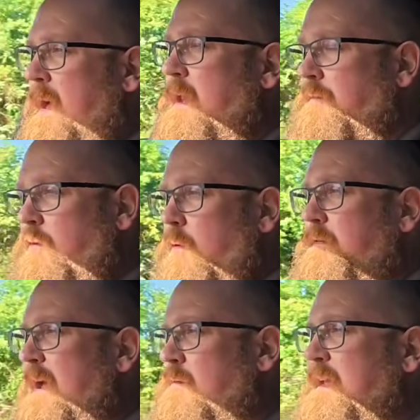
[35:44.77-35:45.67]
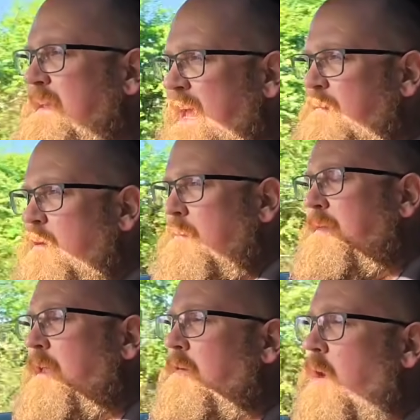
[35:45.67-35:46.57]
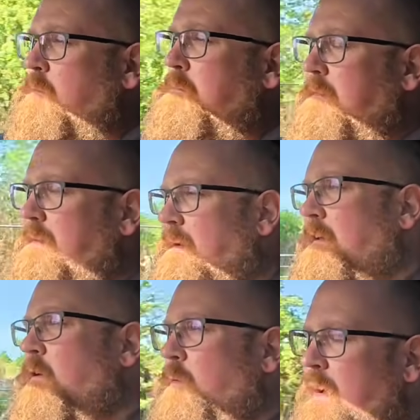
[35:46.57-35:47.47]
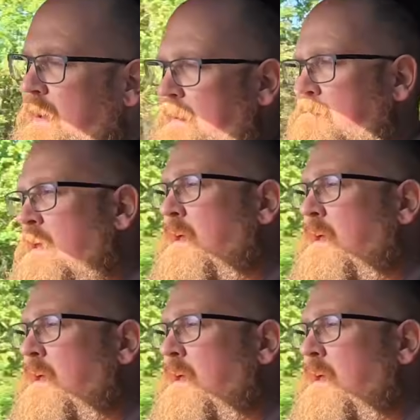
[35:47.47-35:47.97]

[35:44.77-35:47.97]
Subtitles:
and of course Audi name them in their own particular way.